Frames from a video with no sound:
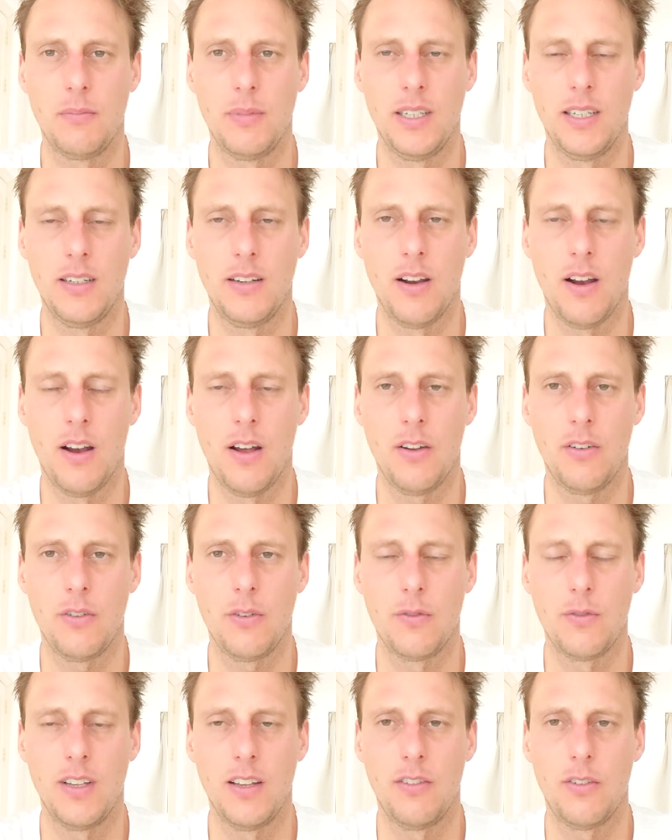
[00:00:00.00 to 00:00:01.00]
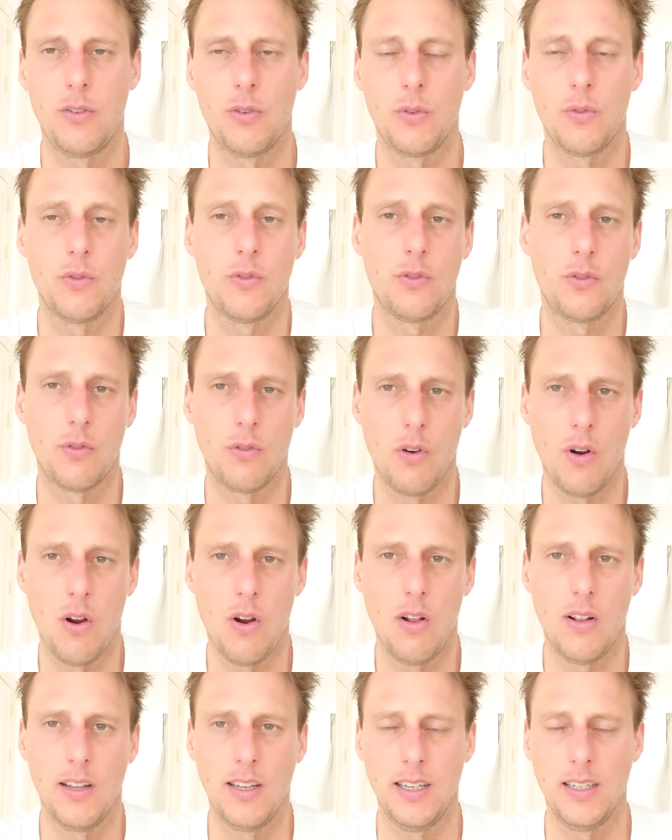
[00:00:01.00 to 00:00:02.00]
because of this
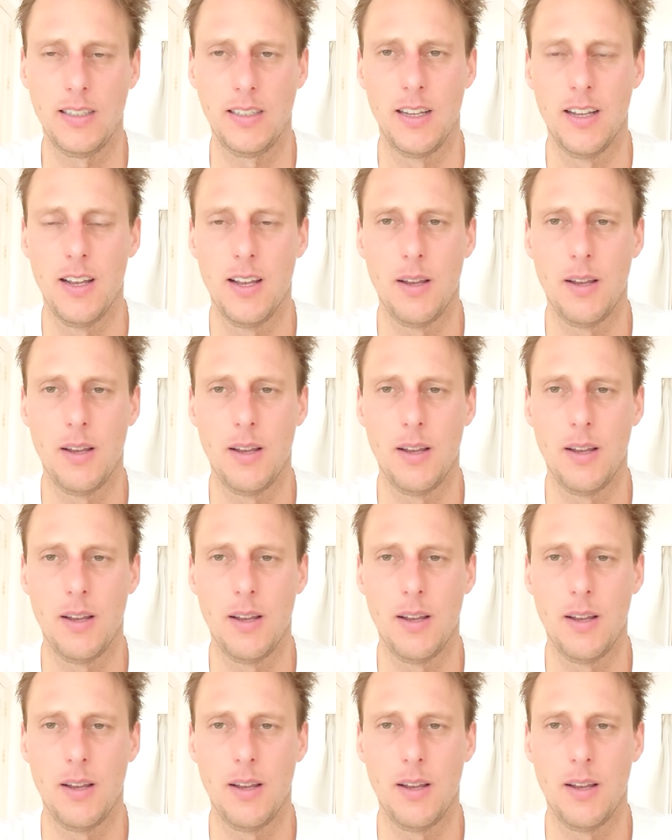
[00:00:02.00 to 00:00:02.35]
controlling,